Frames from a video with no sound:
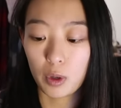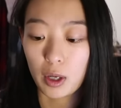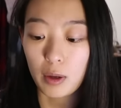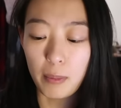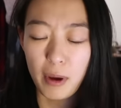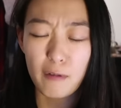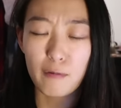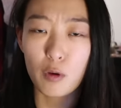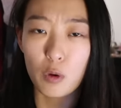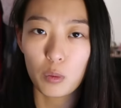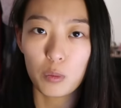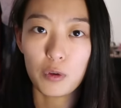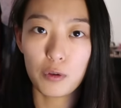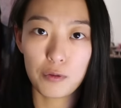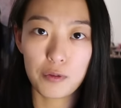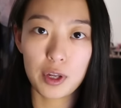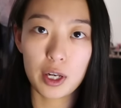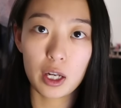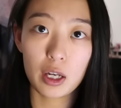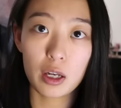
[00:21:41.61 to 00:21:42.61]
My phone will
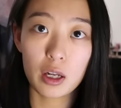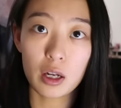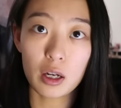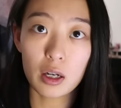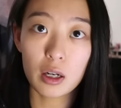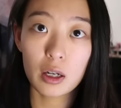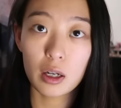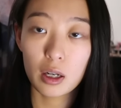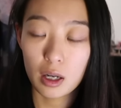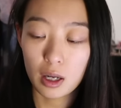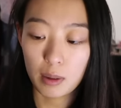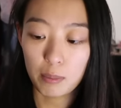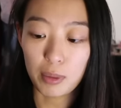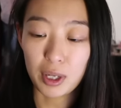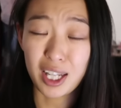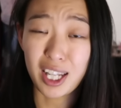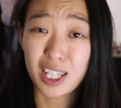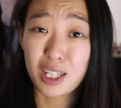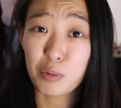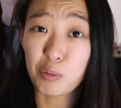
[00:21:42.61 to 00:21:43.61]
fit in here,
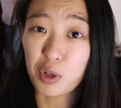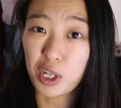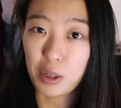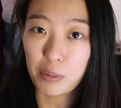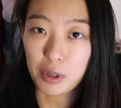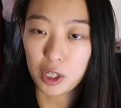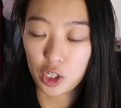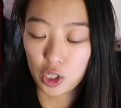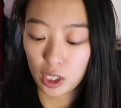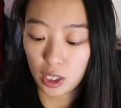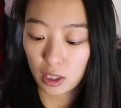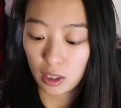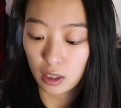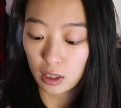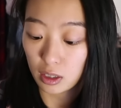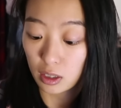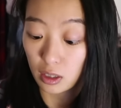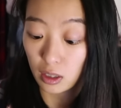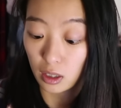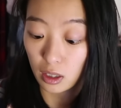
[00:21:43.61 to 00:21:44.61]
but that's pretty much it.
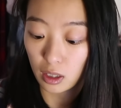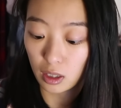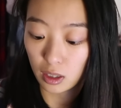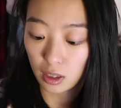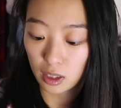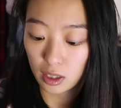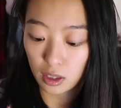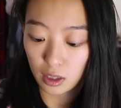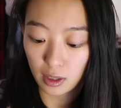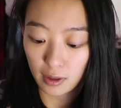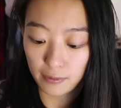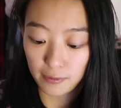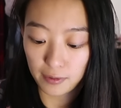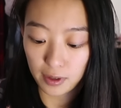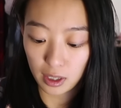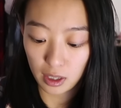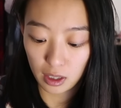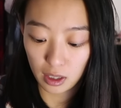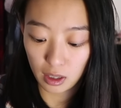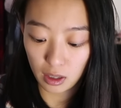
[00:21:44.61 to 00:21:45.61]
There's not a lot that's gonna
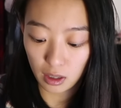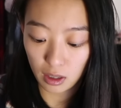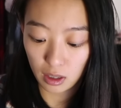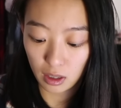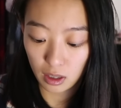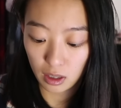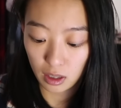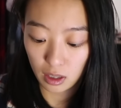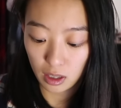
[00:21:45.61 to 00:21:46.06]
fit in here.